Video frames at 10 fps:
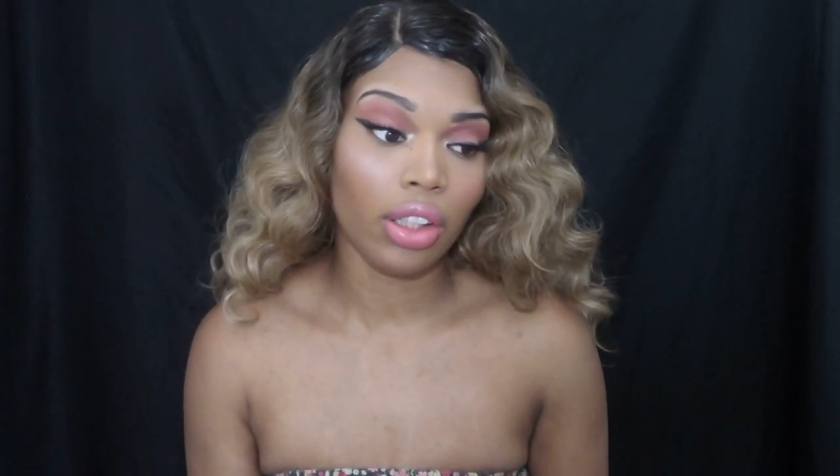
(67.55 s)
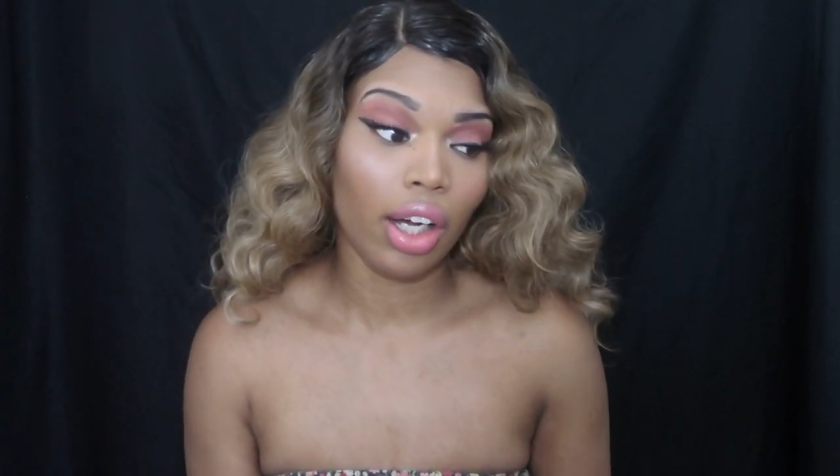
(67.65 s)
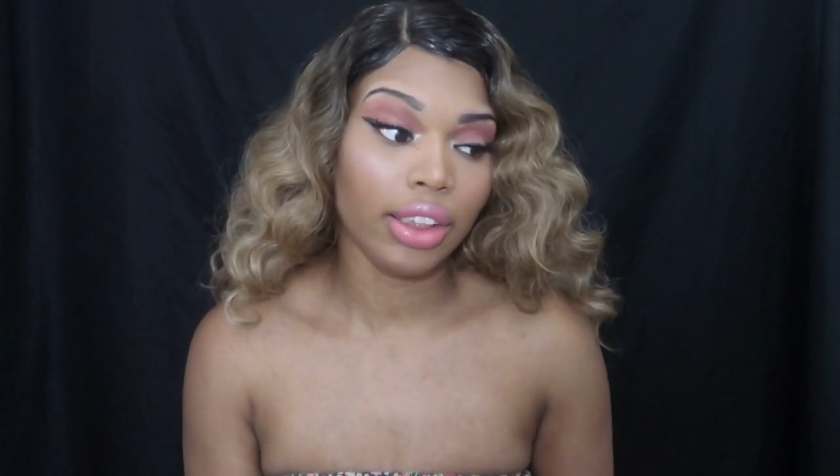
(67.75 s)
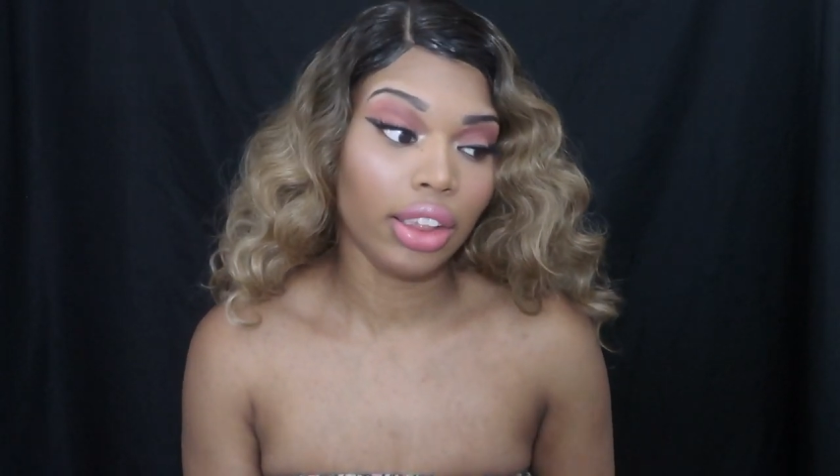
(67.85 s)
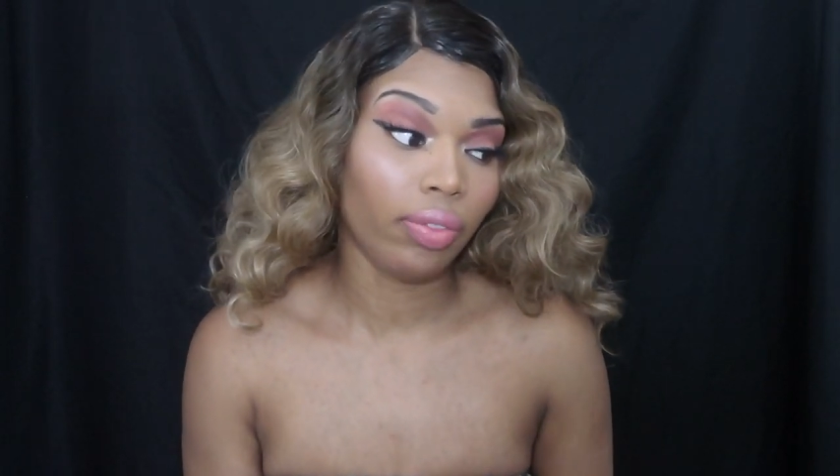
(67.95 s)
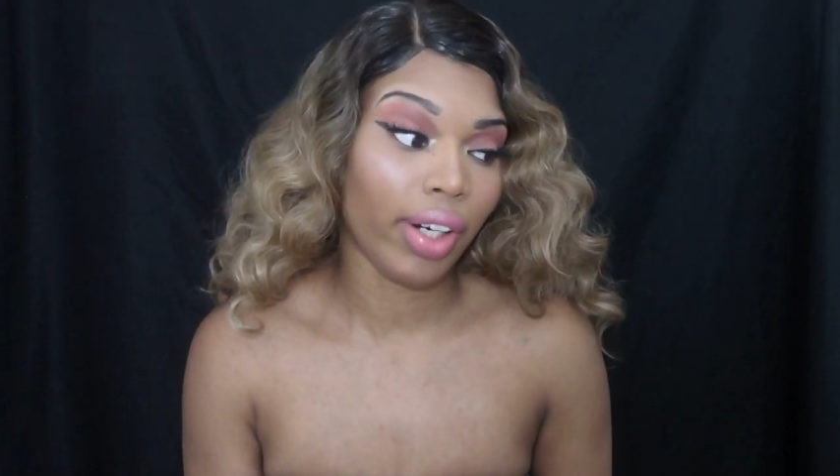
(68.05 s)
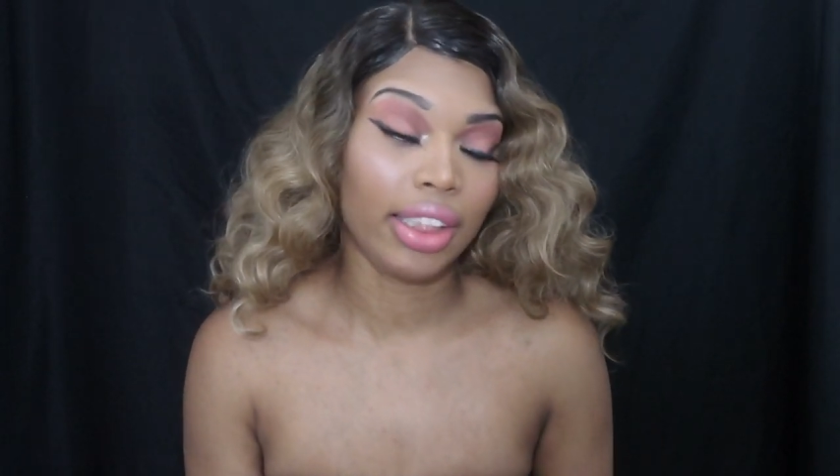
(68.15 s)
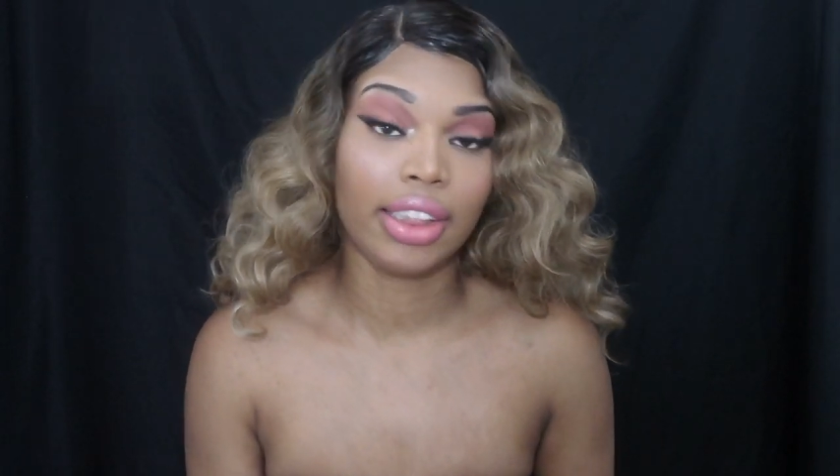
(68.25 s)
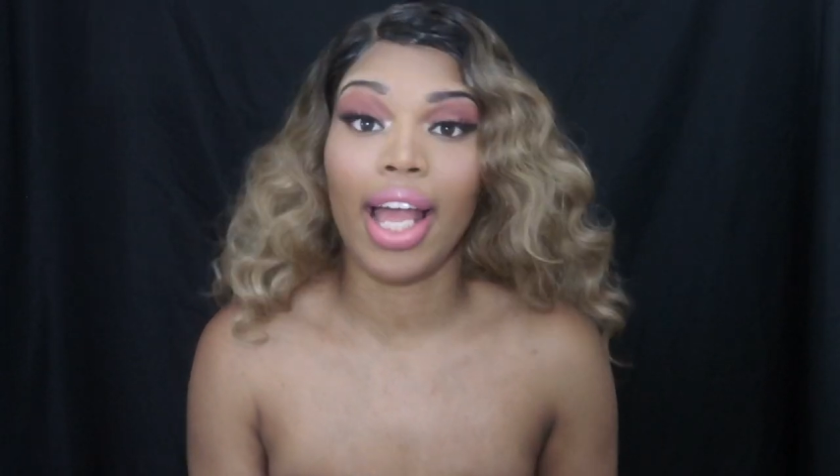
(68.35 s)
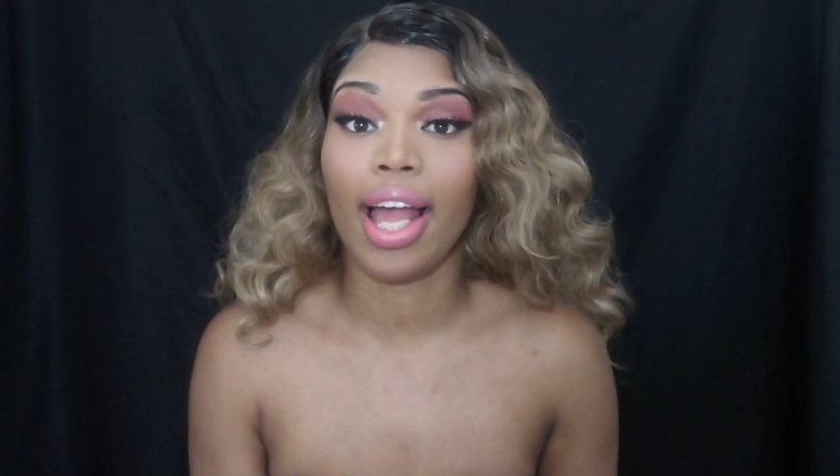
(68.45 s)
Y'all, this is
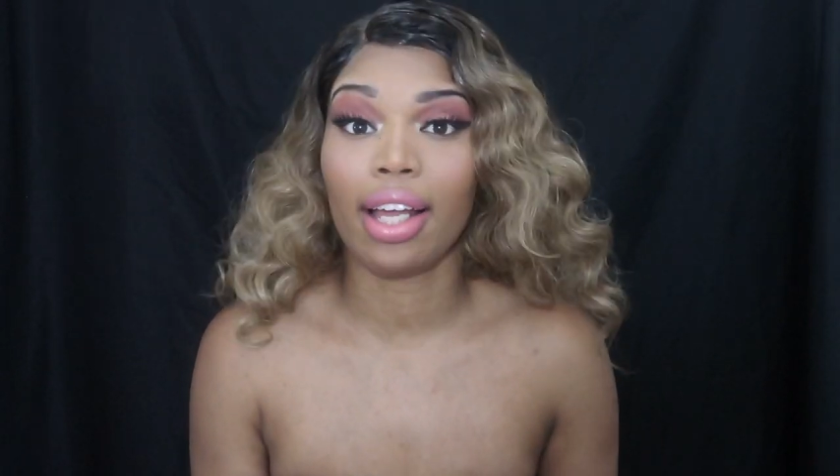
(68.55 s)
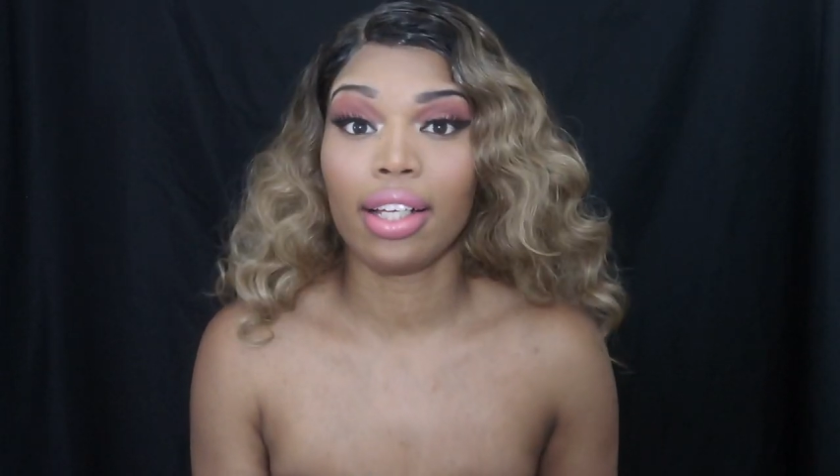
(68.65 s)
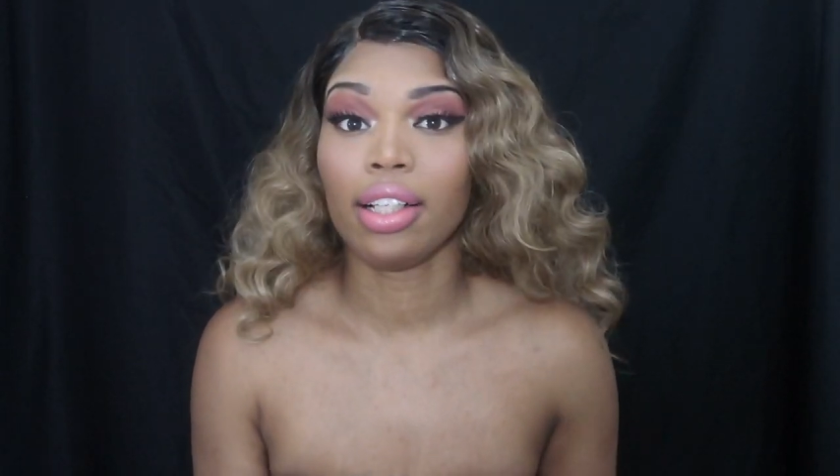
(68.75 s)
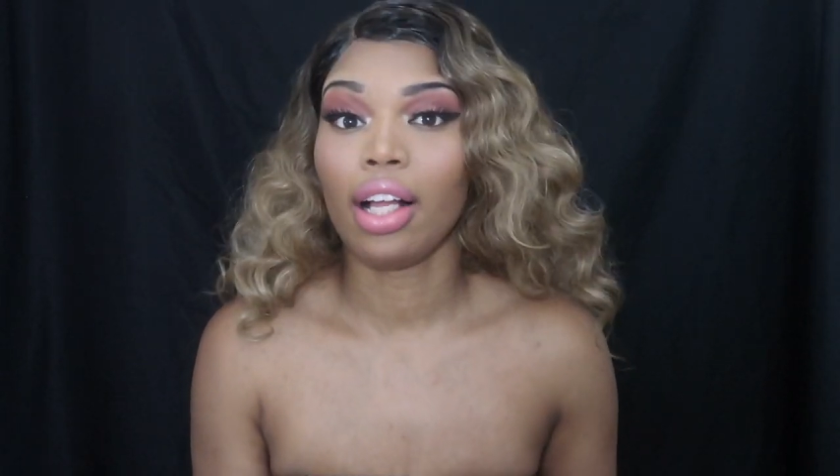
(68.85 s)
very sad.